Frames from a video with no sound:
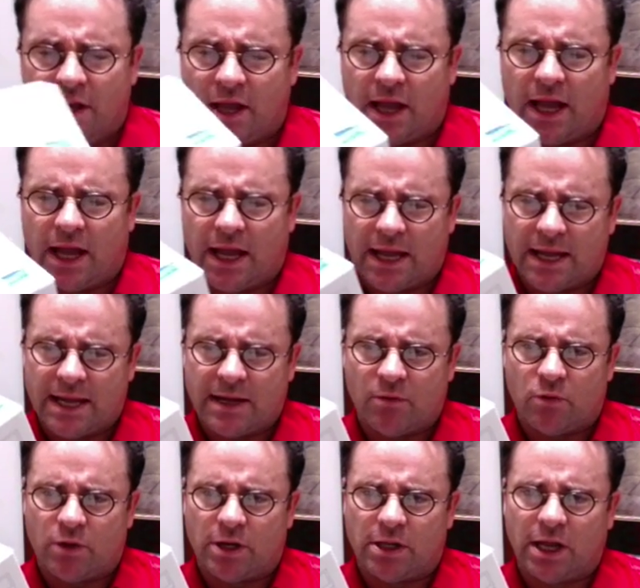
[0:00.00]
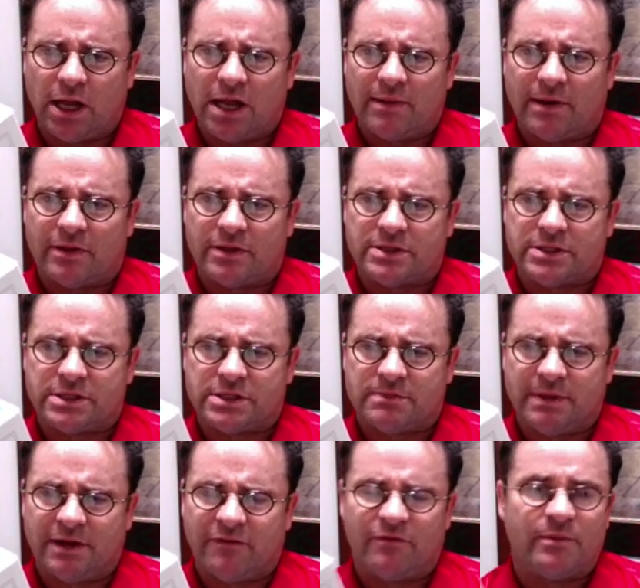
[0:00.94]
What I like about this, it's
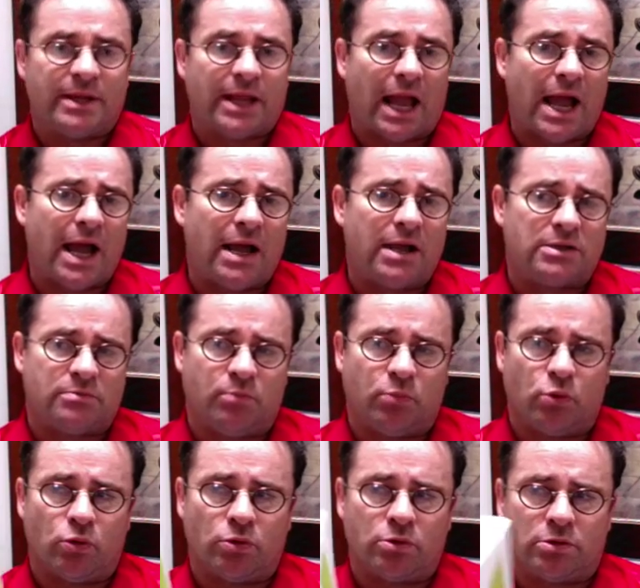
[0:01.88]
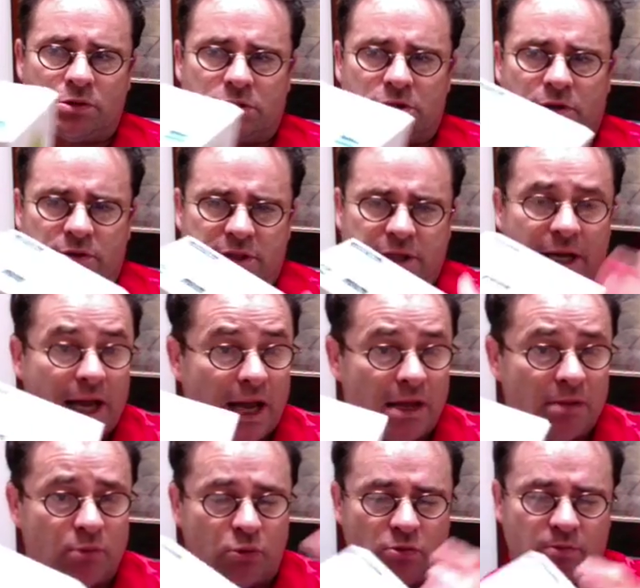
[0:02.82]
made from an art board, so it's a
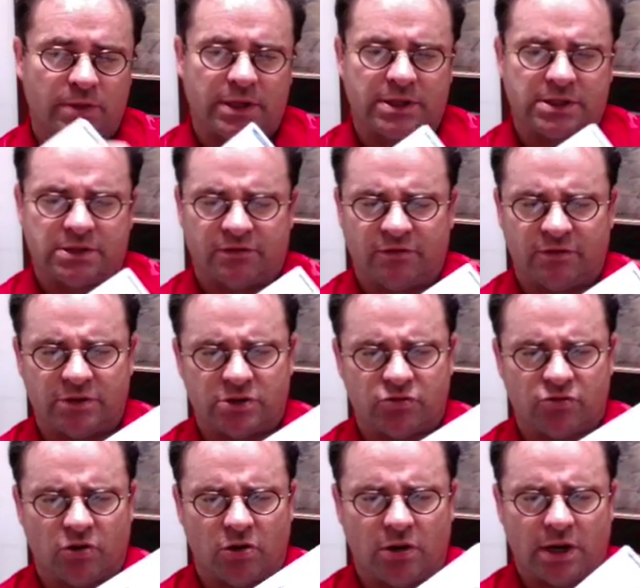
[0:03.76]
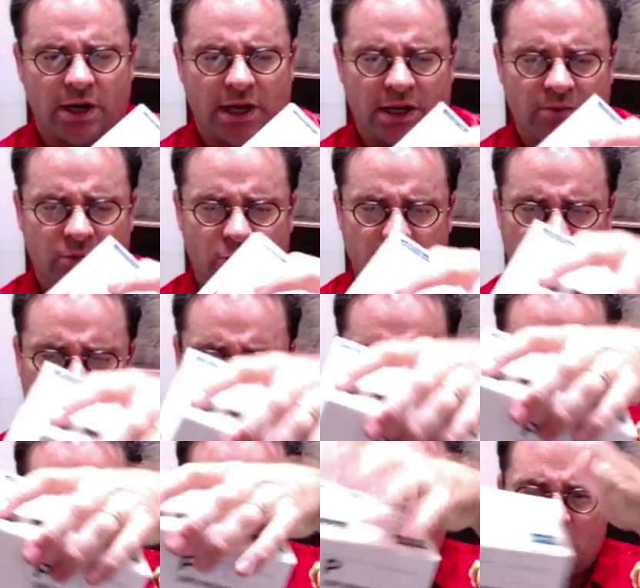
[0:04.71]
cardboard, but it's a very strong cardboard.
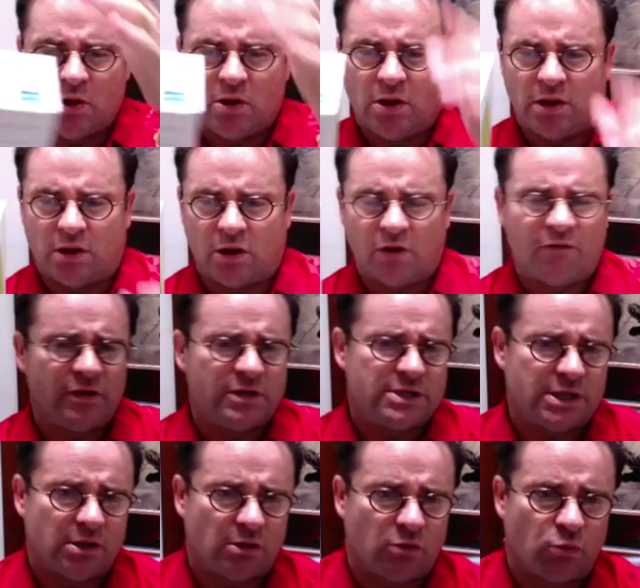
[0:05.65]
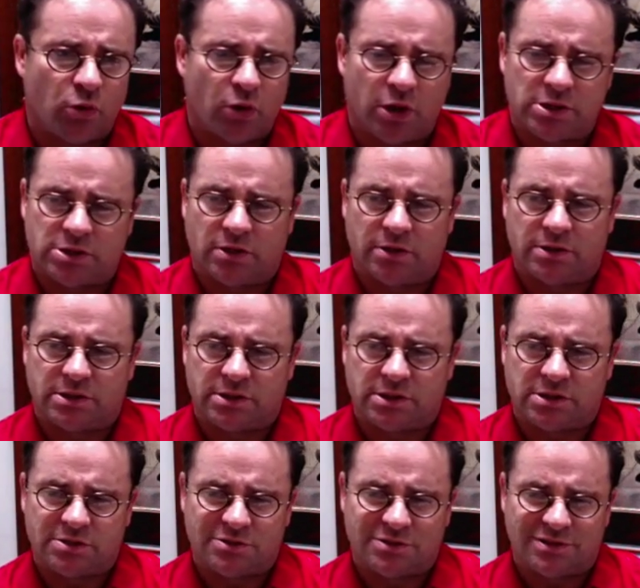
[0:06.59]
And obviously a lot of work has gone into
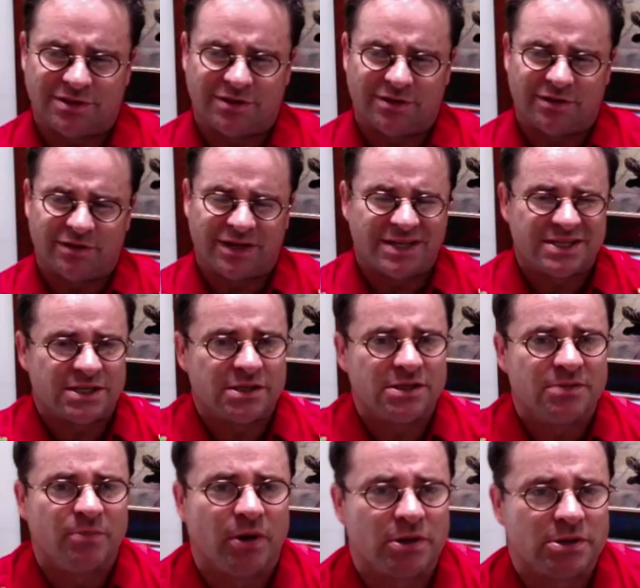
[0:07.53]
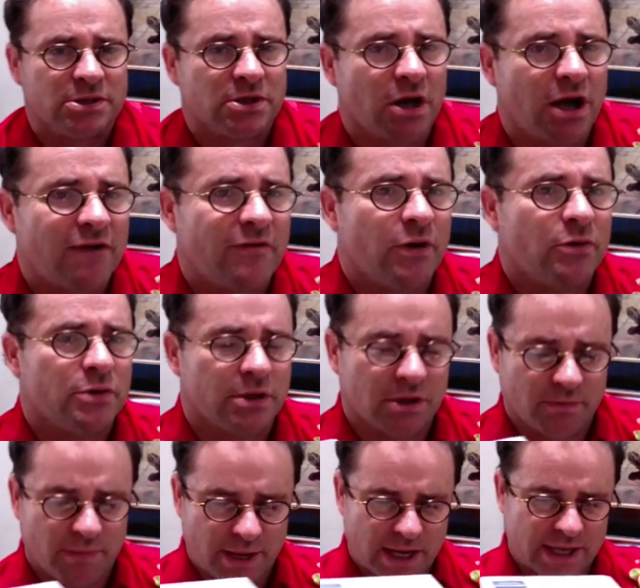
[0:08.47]
this because a lot of Gazinta boxes I've owned in
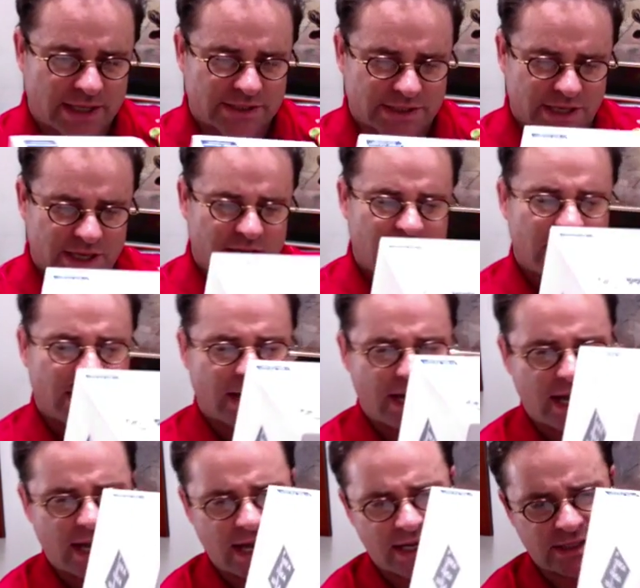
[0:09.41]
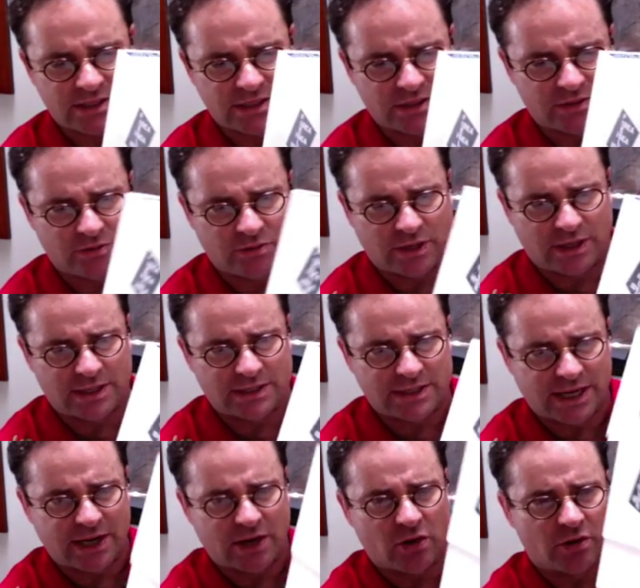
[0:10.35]
the past are hard to
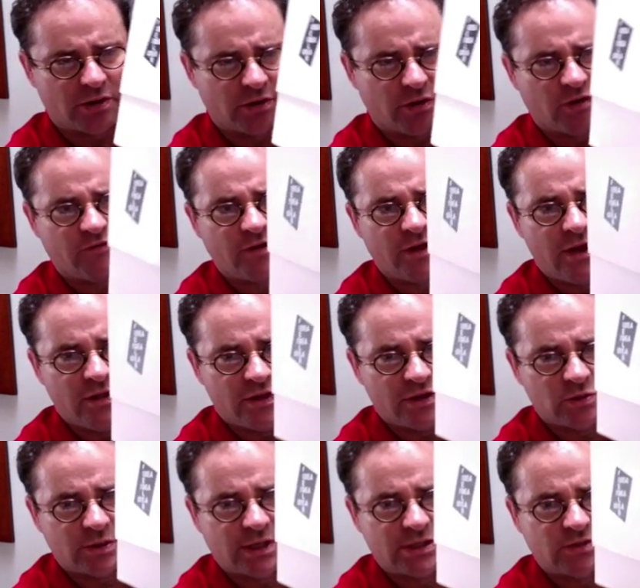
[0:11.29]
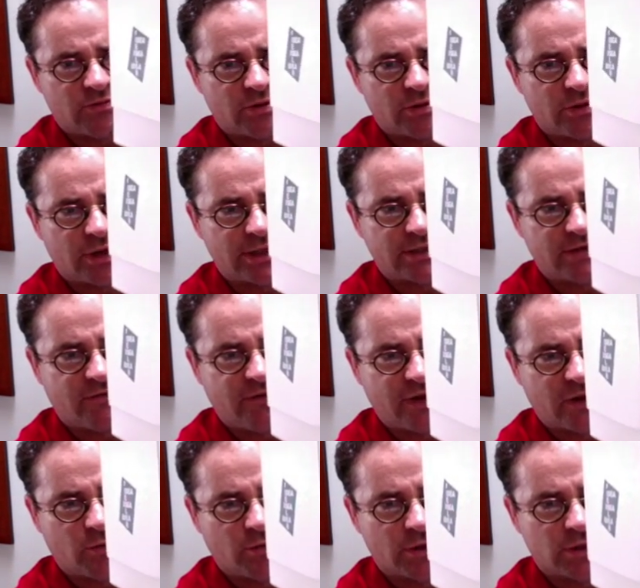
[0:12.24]
take on and off. This one has a real nice
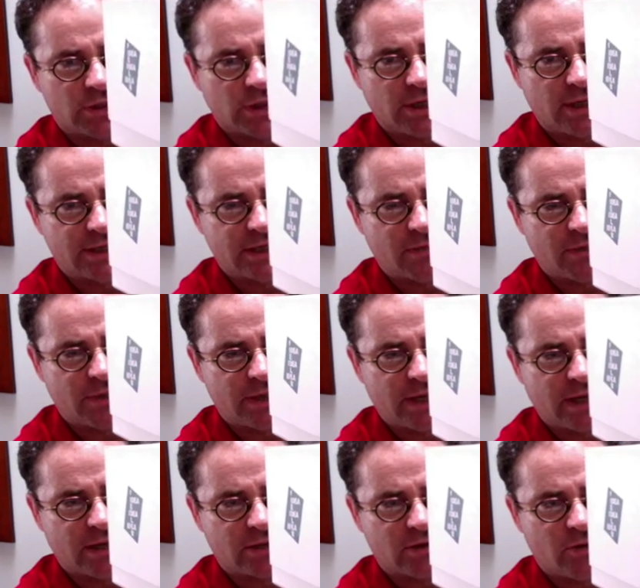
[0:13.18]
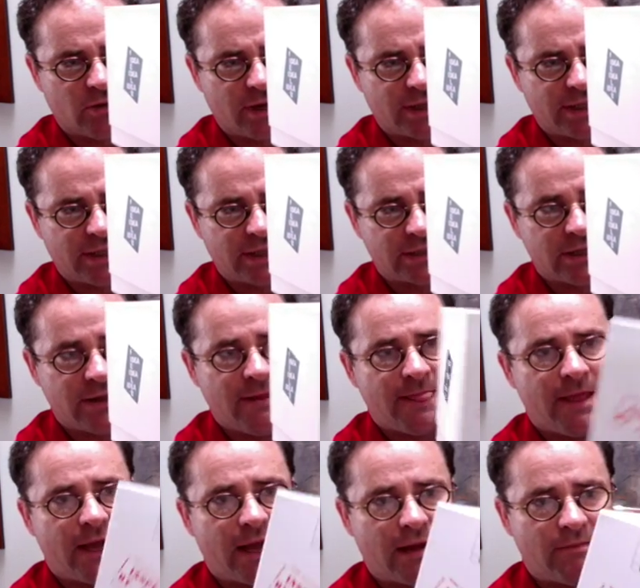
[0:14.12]
effect where it slides up and down, quite neat.
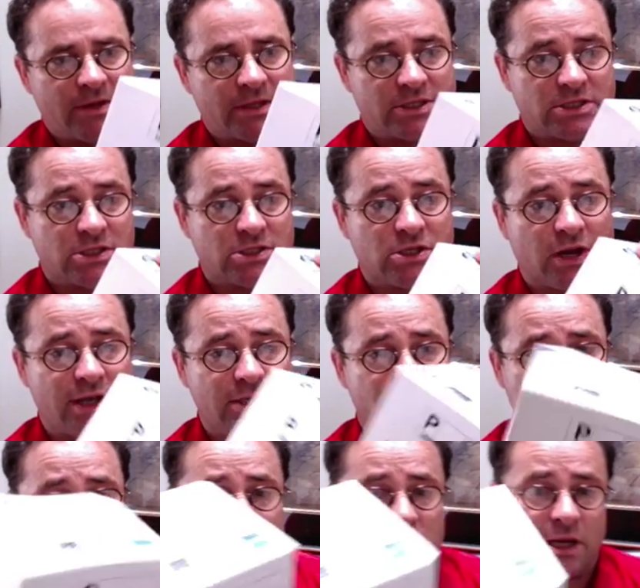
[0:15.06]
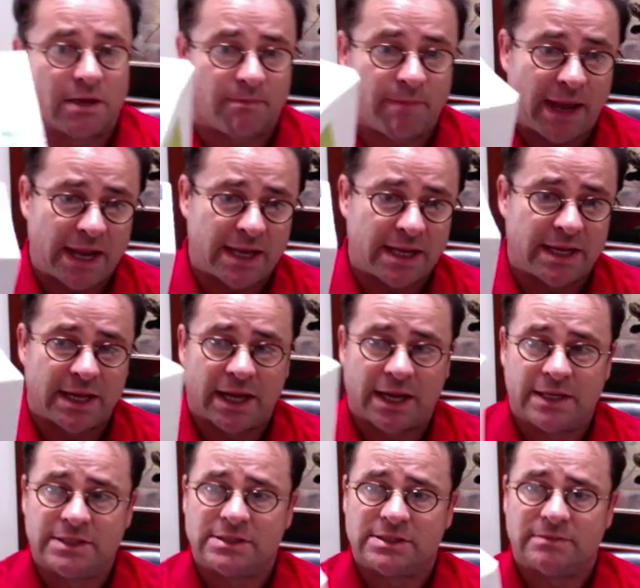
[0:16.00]
It's designed to look like a packing
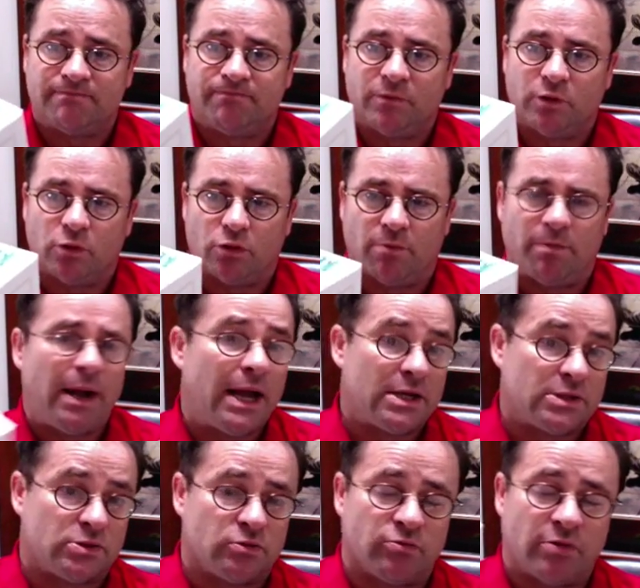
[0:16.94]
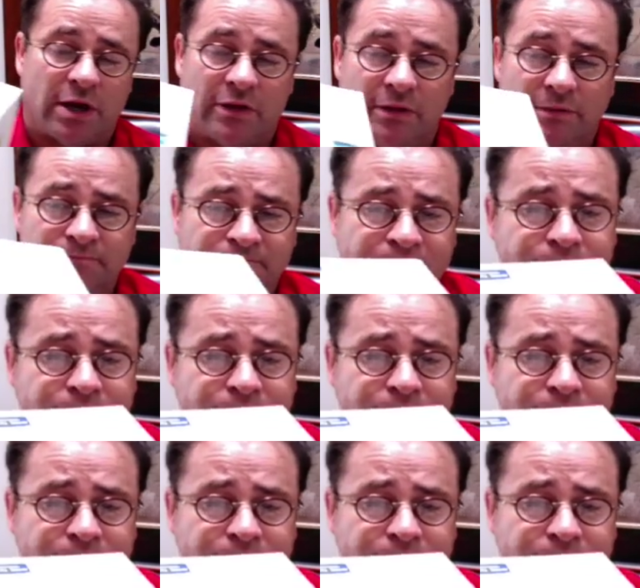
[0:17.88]
case, or a parcel rather.